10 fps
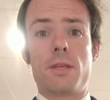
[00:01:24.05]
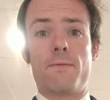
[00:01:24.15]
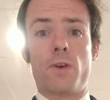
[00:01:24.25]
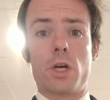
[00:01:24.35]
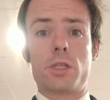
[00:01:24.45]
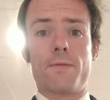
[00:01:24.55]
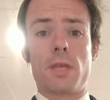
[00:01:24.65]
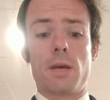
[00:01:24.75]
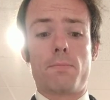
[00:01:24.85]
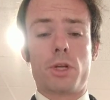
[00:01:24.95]
verse of
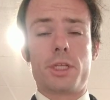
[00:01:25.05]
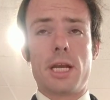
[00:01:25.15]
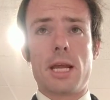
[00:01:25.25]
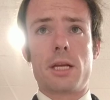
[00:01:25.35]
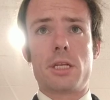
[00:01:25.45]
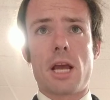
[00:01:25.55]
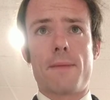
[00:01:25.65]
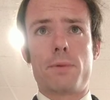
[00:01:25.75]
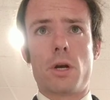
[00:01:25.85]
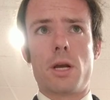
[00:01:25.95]
the preceding
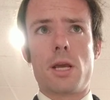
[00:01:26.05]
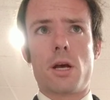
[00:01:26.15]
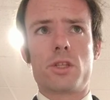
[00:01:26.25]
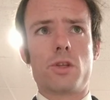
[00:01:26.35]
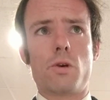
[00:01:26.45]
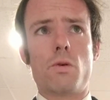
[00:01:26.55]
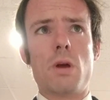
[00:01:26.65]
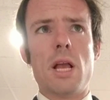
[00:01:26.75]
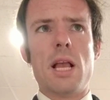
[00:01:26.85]
chapter, and he also